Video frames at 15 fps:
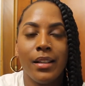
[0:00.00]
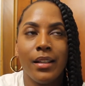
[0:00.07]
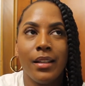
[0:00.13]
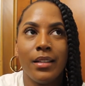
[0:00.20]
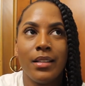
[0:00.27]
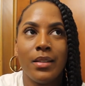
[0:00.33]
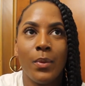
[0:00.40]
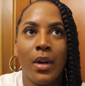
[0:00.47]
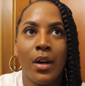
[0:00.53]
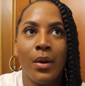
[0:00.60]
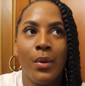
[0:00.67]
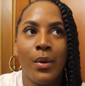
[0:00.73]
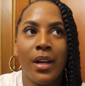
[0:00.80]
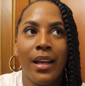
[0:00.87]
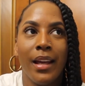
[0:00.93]
it's where
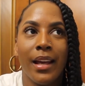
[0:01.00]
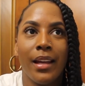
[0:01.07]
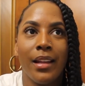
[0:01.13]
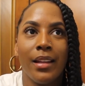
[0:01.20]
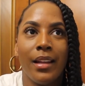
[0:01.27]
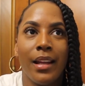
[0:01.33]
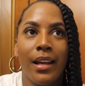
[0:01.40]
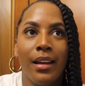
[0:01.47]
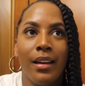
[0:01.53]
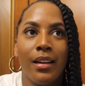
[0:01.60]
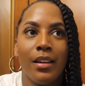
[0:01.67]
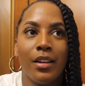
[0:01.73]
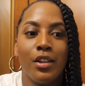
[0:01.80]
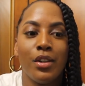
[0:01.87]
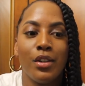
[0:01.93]
you can get
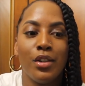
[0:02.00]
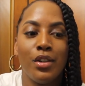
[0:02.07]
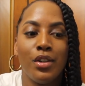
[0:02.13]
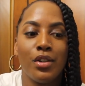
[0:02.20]
the